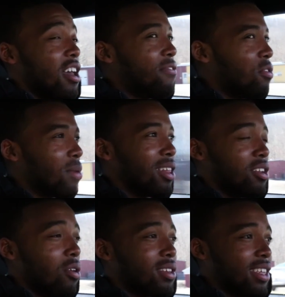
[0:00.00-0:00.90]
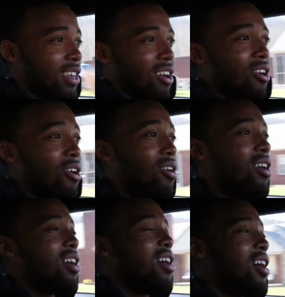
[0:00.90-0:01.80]
if you really notice it at all.
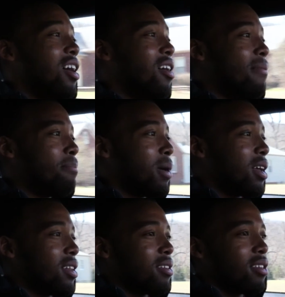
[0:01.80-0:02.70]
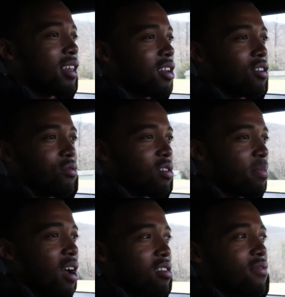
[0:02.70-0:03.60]
But the
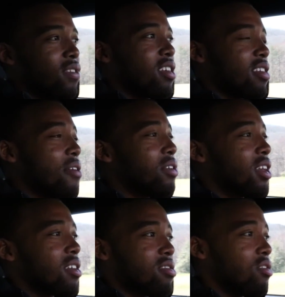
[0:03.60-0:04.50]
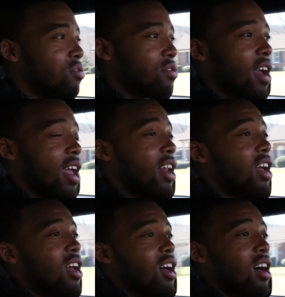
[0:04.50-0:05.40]
responsiveness, everything is still great.
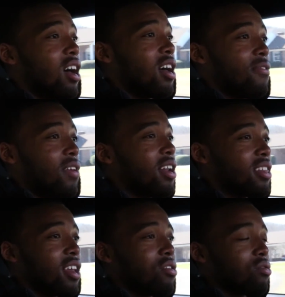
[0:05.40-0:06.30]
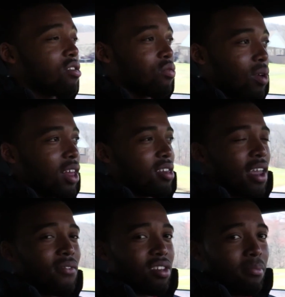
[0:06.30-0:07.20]
If anything, you're just really
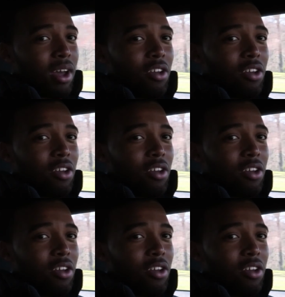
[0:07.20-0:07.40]
saving some